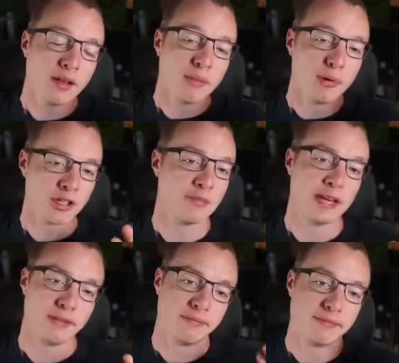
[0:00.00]
bottom
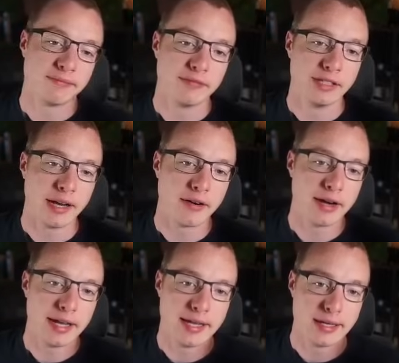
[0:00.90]
line,
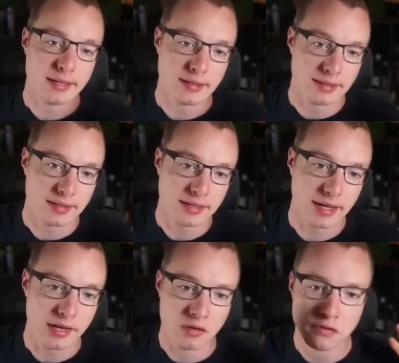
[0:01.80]
there is
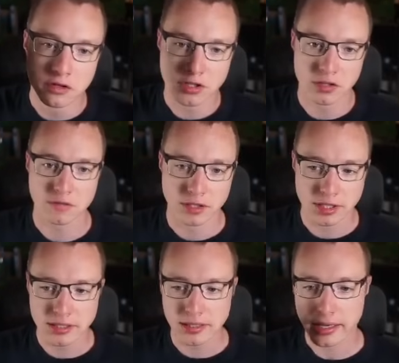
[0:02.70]
a new version of the
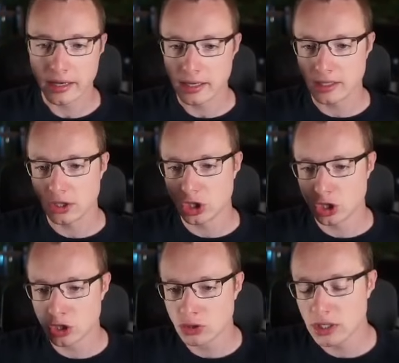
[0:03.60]
JIT and it
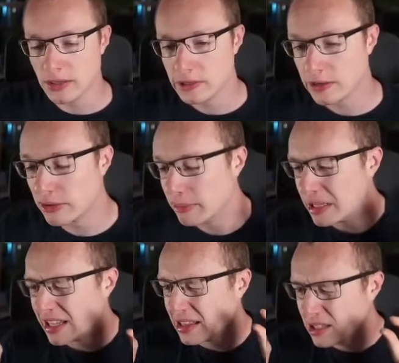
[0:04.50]
should in theory
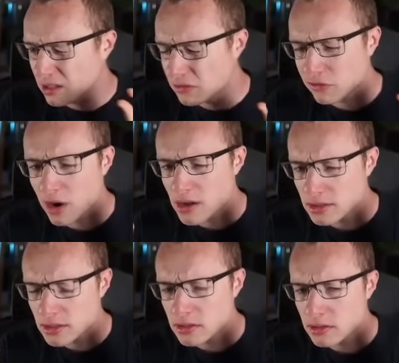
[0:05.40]
be a little
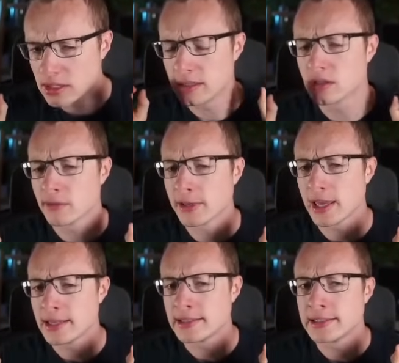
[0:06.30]
faster in some
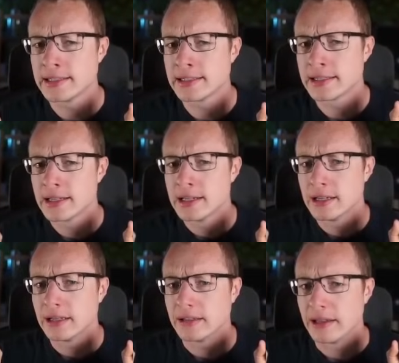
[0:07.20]
cases
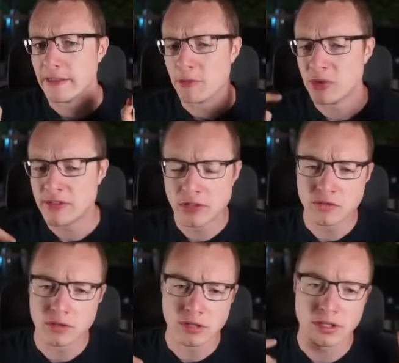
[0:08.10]
than the previous
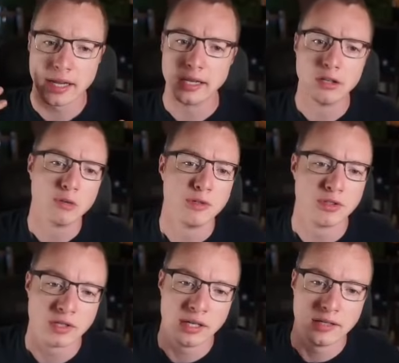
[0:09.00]
version, and it
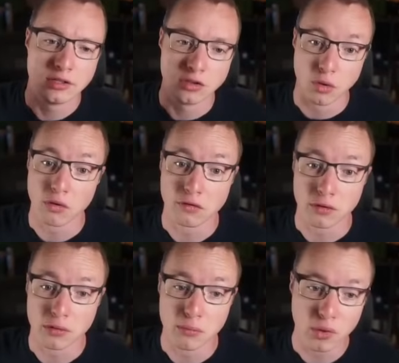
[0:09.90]
opens the door
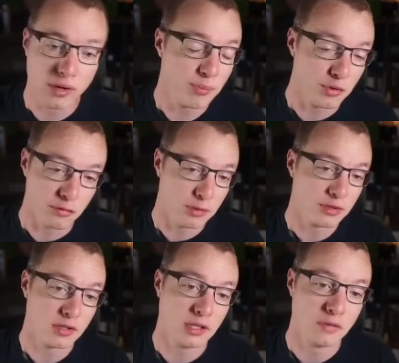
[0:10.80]
for more
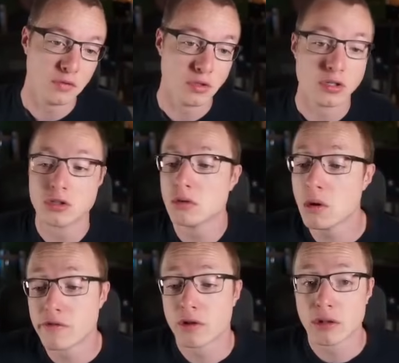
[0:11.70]
improvements in the future. So
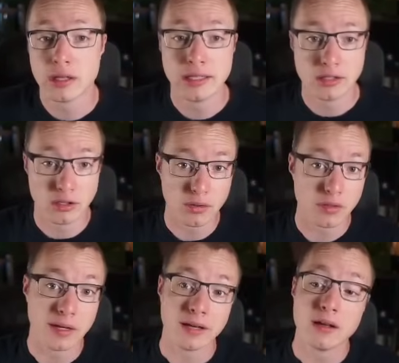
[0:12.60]
overall, it's a good
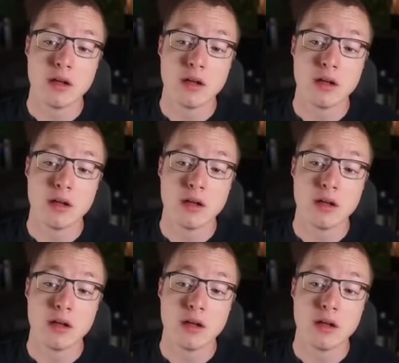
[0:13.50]
thing.